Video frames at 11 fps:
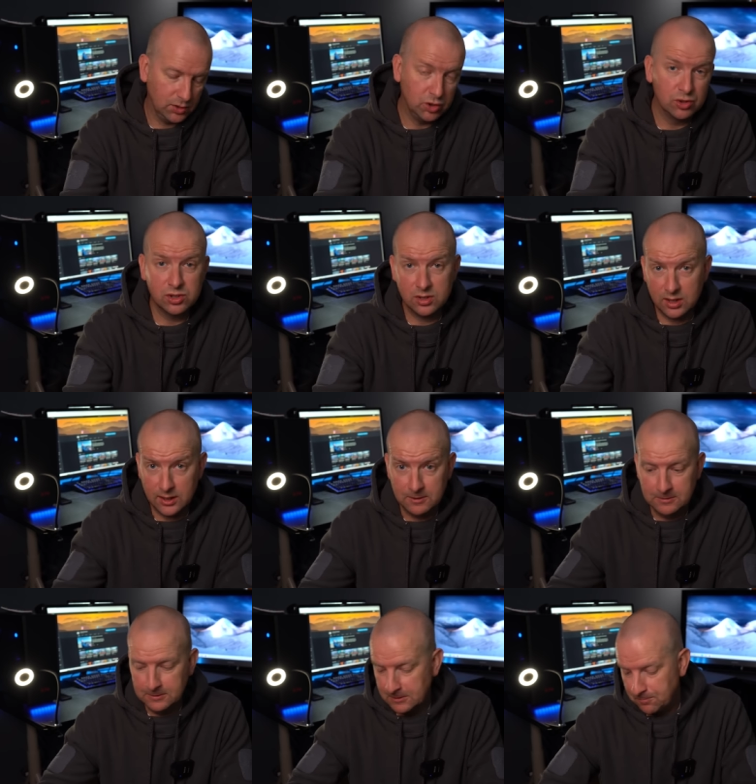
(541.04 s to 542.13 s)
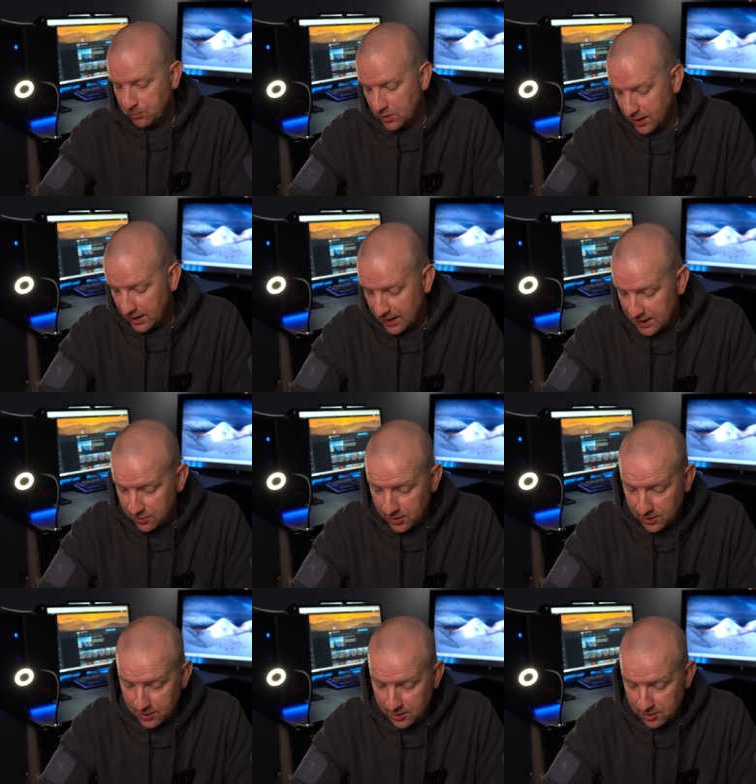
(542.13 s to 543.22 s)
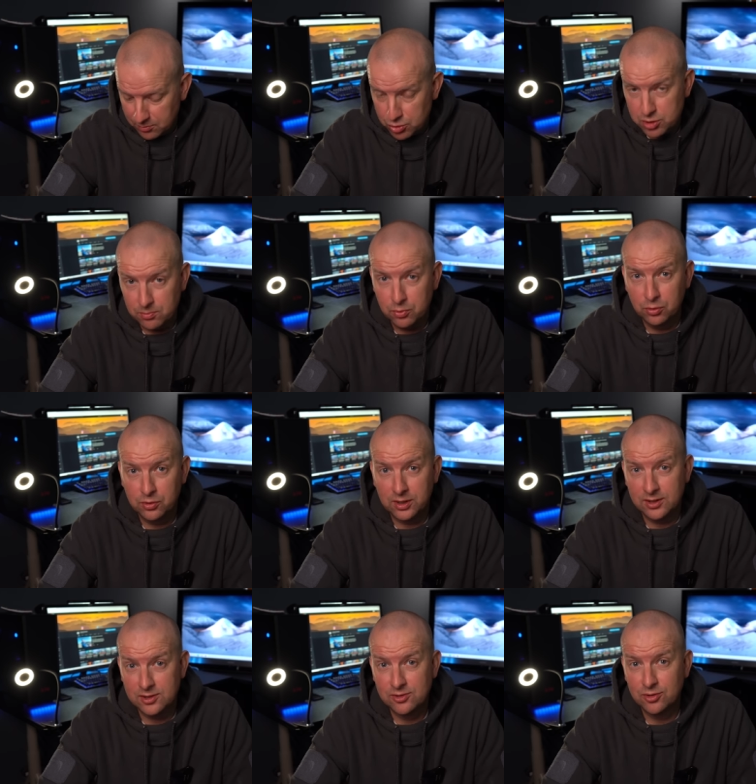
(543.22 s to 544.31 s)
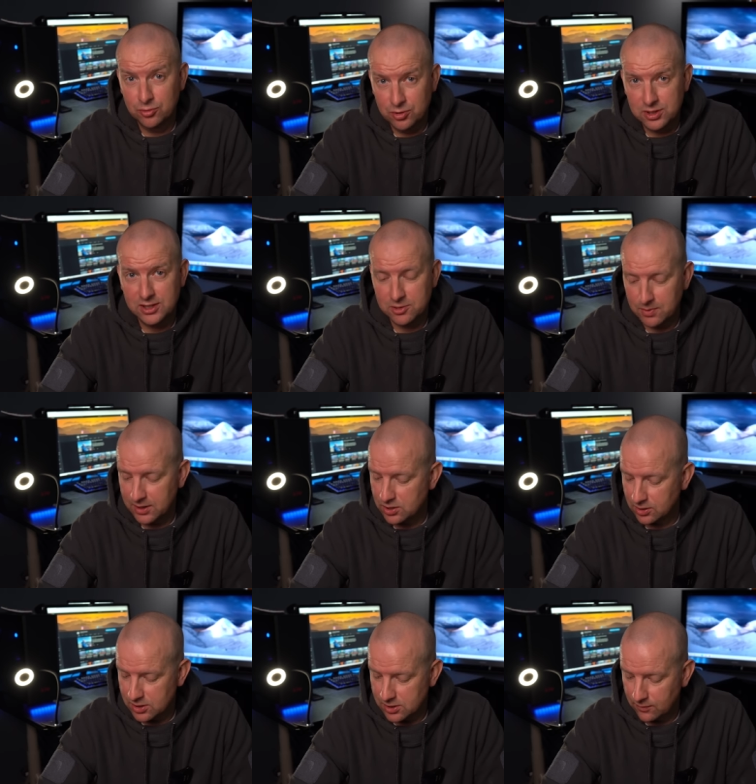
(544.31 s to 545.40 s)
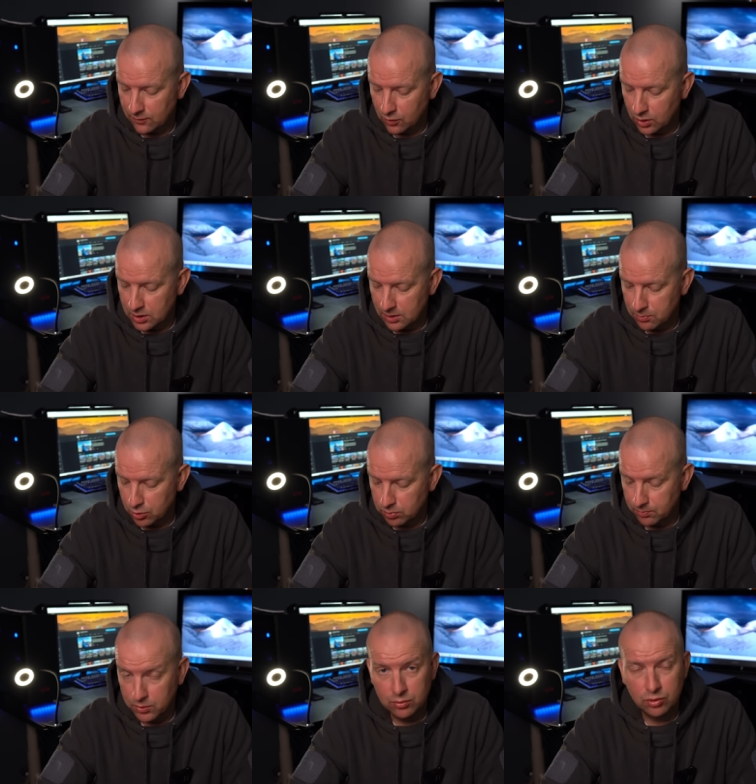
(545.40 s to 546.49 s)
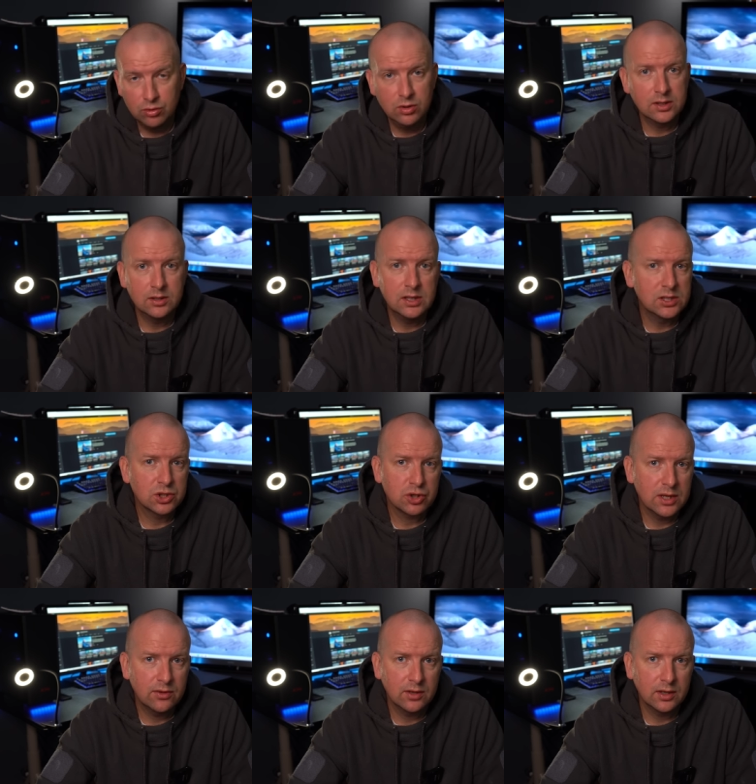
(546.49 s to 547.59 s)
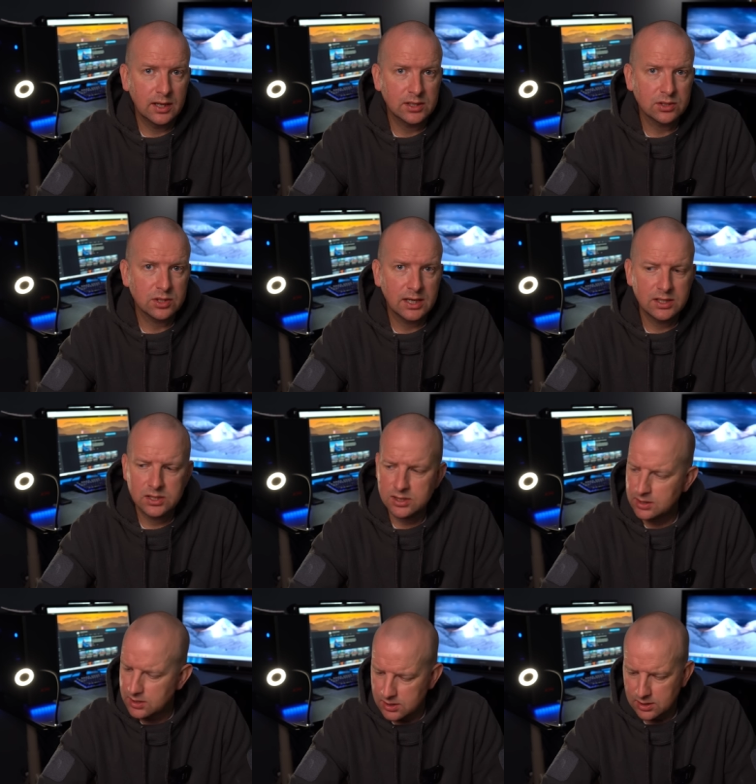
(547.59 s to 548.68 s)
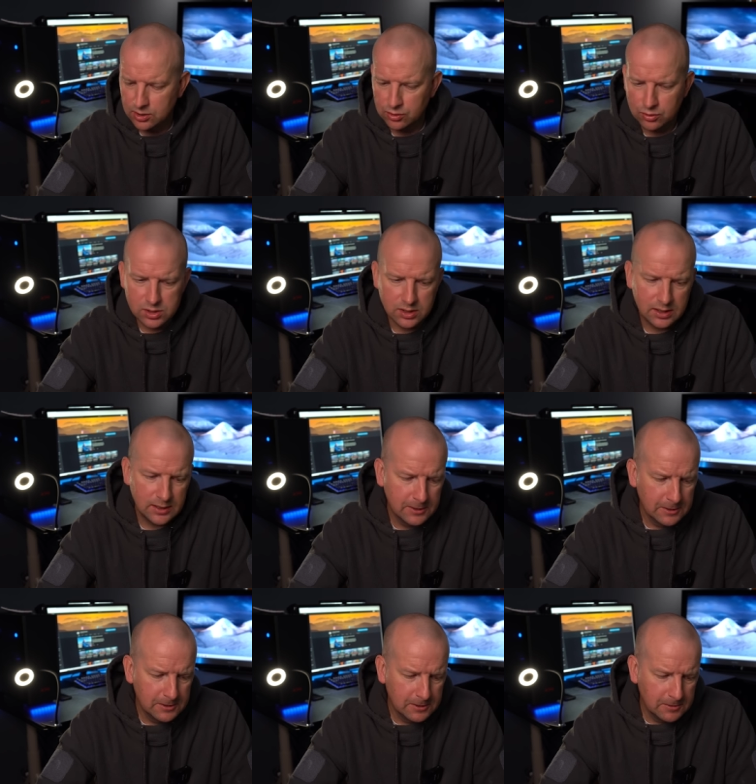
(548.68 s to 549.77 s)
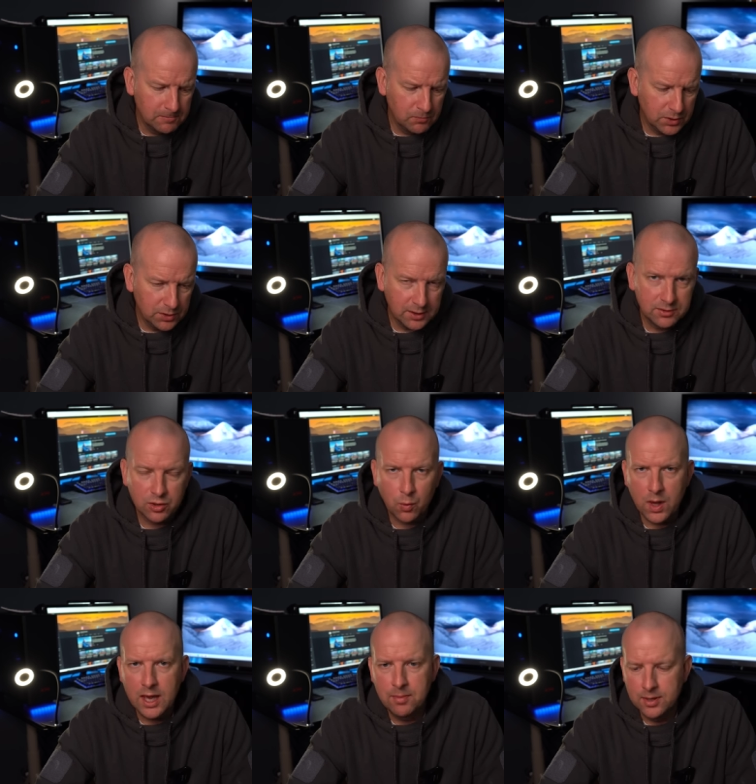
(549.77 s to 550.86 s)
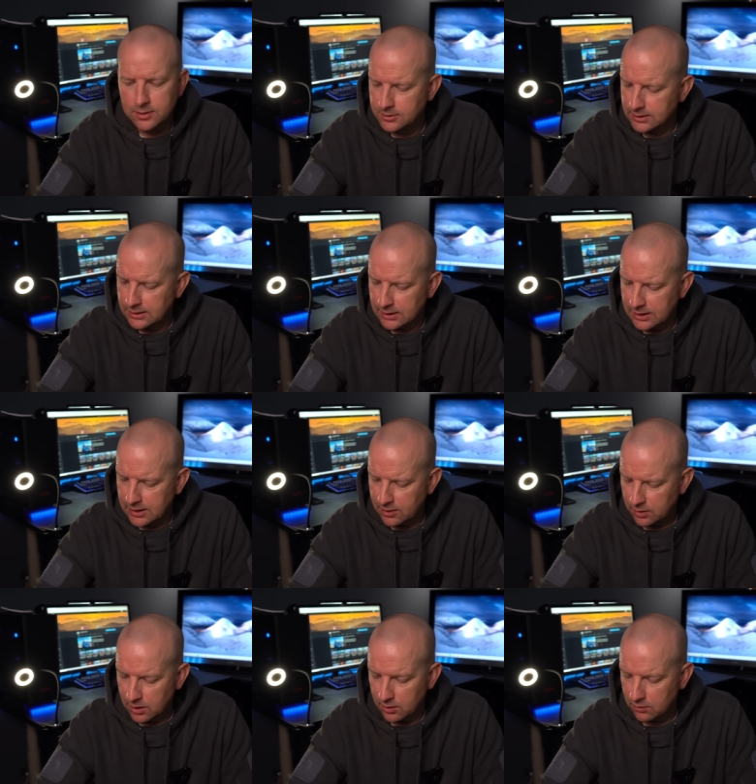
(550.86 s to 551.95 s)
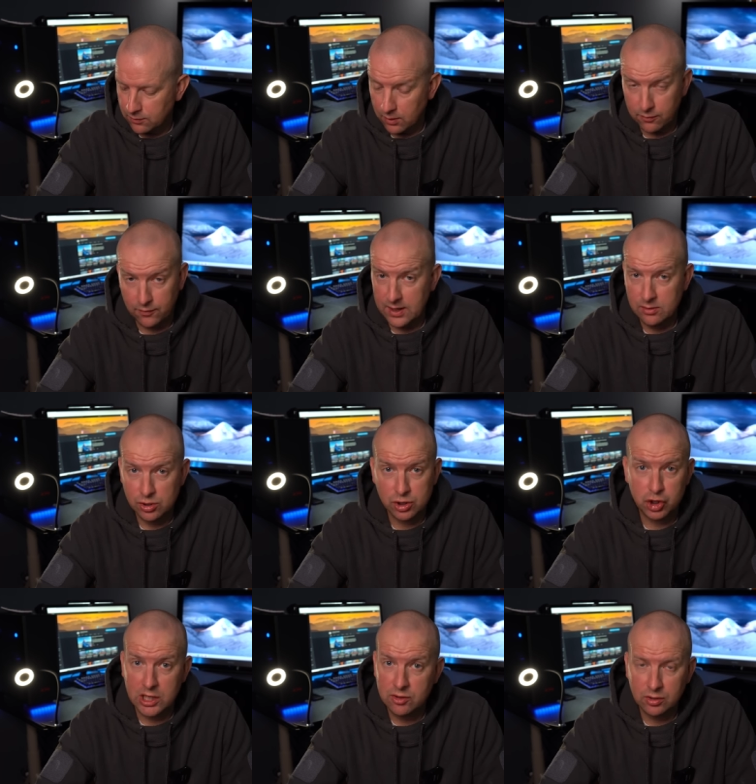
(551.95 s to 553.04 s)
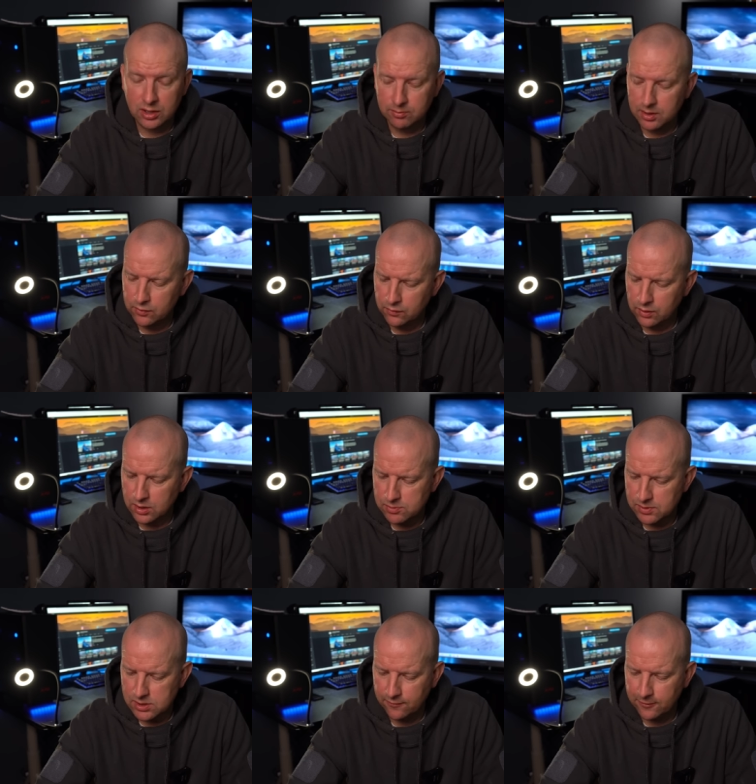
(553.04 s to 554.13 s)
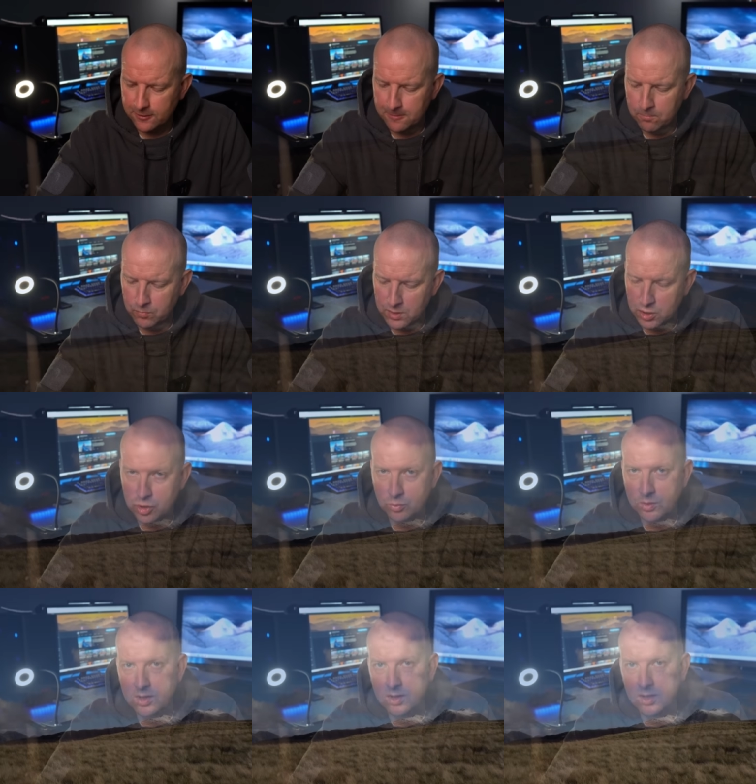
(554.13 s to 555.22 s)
use to you. Again, I think the most important thing is go and see a specialist if you've got a knee problem. Doing the knee strengthening exercises that you see across the interweb are fine just generally, but if you've got a specific issue with your